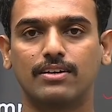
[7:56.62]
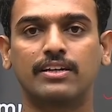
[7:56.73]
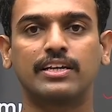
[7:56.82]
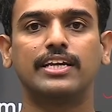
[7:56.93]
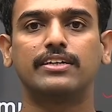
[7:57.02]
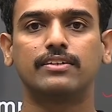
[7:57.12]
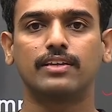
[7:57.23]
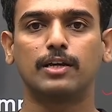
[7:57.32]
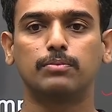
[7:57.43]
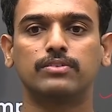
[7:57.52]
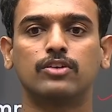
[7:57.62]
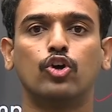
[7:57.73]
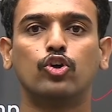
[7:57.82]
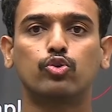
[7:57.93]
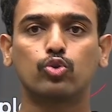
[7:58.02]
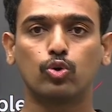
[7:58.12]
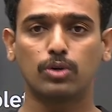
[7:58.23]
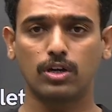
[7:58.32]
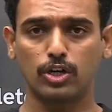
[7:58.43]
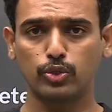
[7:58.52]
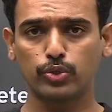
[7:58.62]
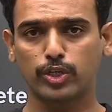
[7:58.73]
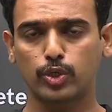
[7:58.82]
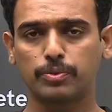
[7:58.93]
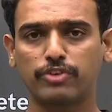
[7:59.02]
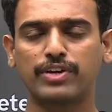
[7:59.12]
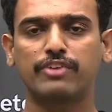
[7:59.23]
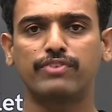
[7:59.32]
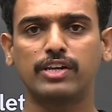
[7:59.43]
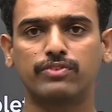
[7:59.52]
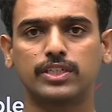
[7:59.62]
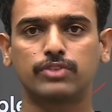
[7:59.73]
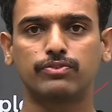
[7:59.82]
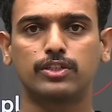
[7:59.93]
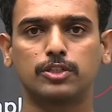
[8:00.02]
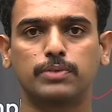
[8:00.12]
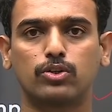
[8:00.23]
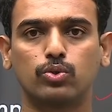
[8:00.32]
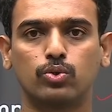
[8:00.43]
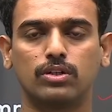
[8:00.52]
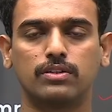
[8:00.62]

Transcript: related syllabus. So you need to be very well versed with respect to the